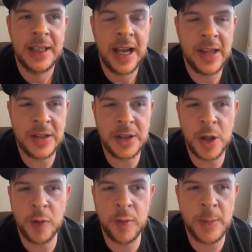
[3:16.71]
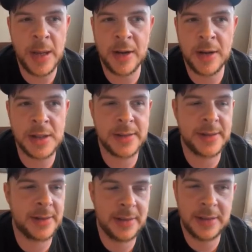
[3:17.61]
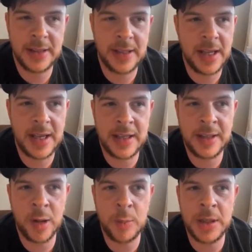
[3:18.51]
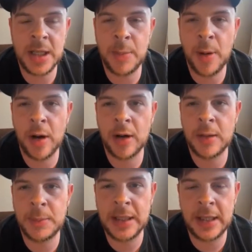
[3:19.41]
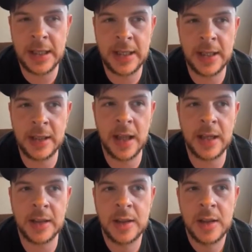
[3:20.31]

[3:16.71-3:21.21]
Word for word: And then you know from there, just you know being a part, being a kid, and like